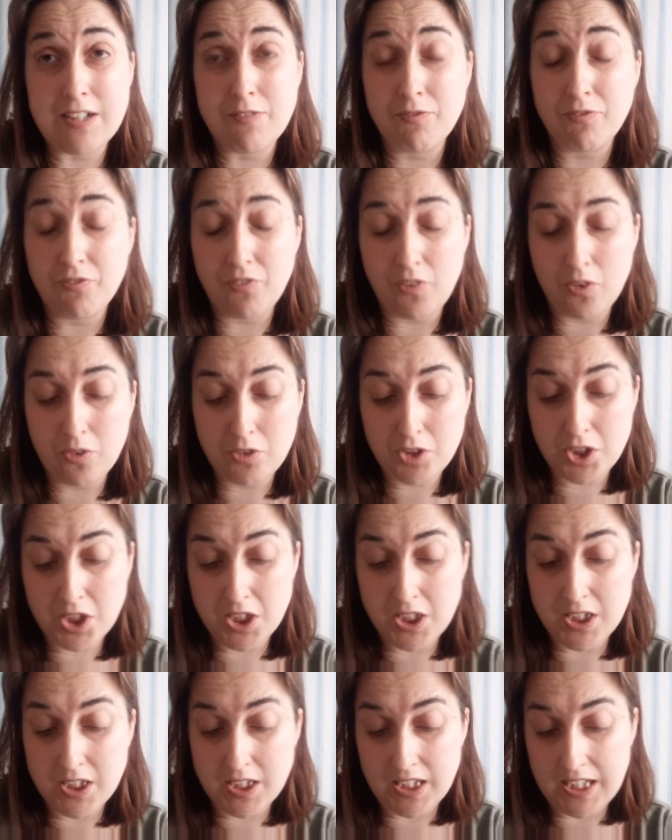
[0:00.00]

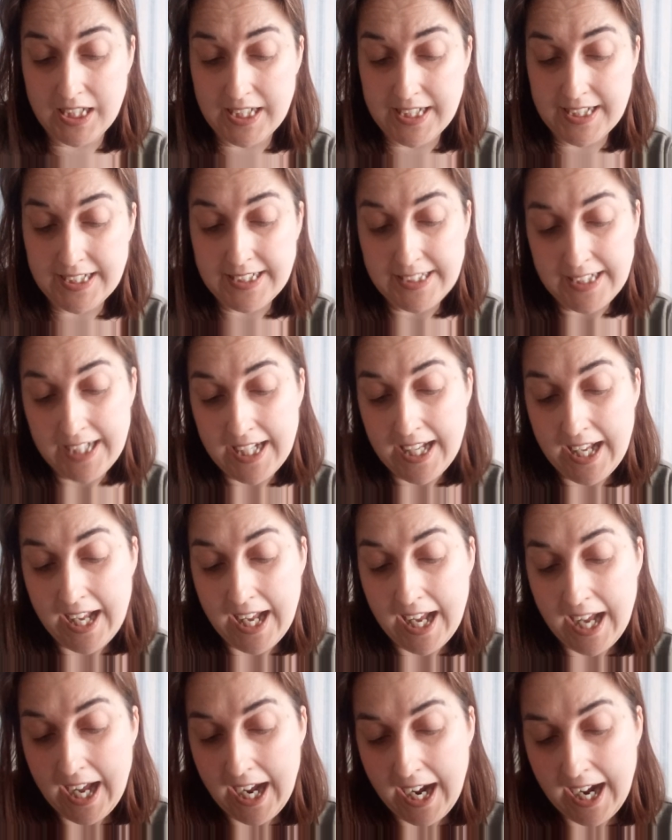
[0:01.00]
unfortunately.
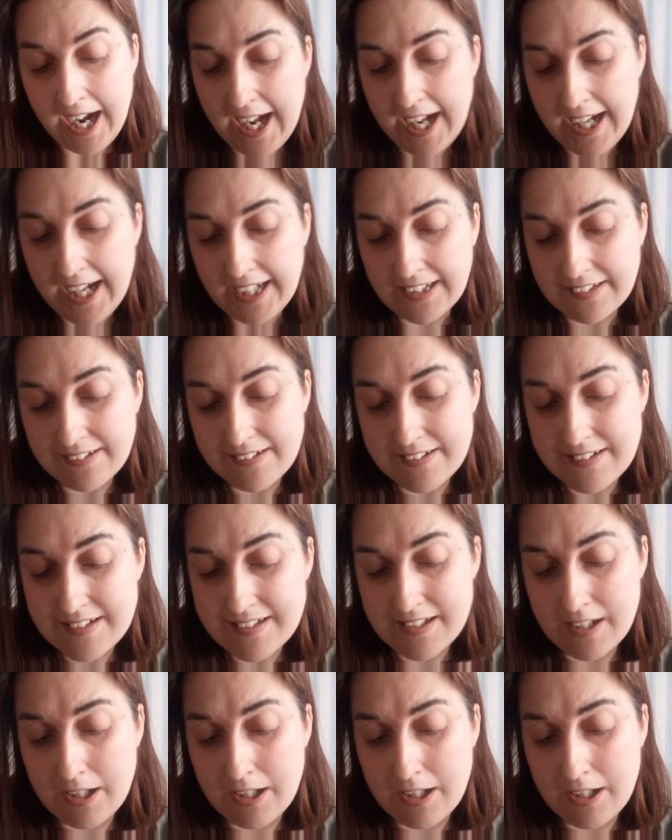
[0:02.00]
And